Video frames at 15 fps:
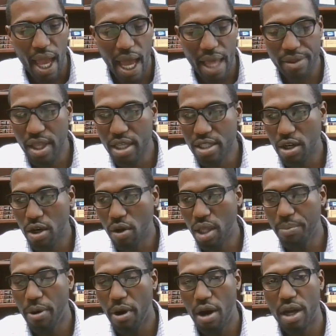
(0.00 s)
at this
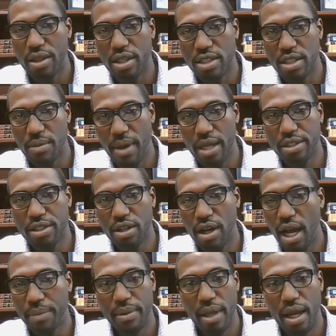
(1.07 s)
early part in the
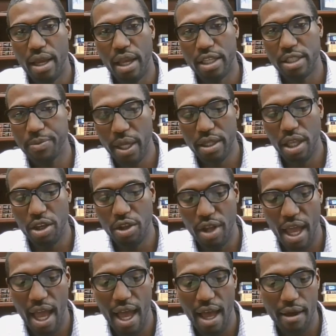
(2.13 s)
semester, I'm not expecting you
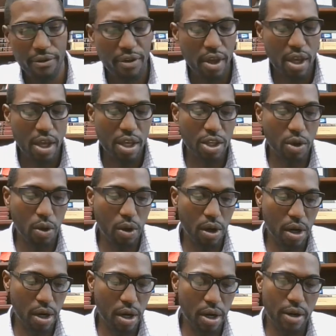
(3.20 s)
to have
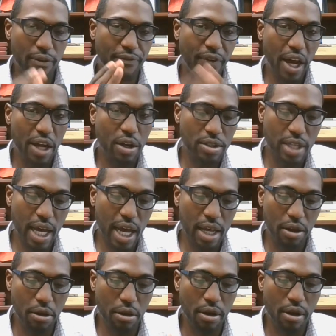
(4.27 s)
your final
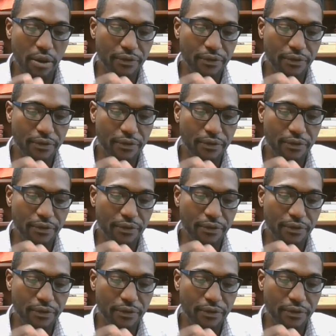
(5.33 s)
title,